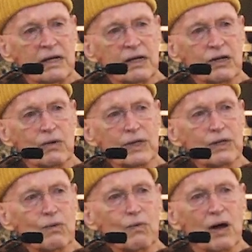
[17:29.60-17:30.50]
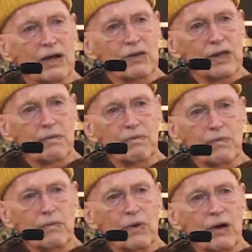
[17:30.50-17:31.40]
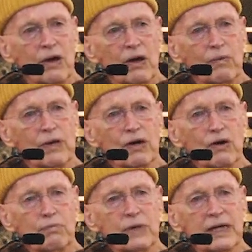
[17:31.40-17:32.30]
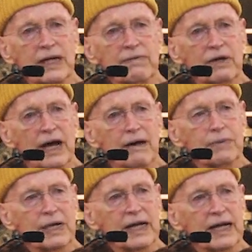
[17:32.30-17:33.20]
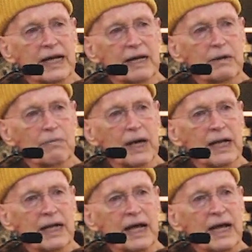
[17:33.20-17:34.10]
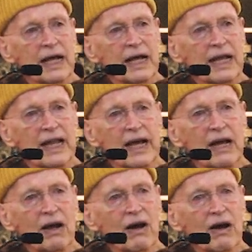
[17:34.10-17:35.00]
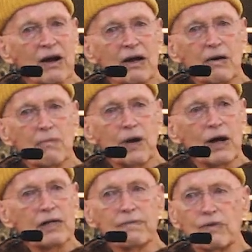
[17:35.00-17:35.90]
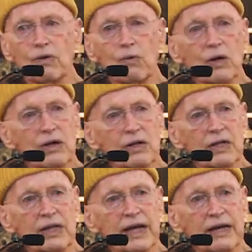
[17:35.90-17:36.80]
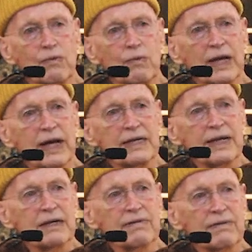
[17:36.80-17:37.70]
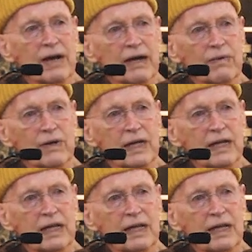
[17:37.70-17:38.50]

We don't want them. We hope they never happen again, but they are part of the world that we identify with.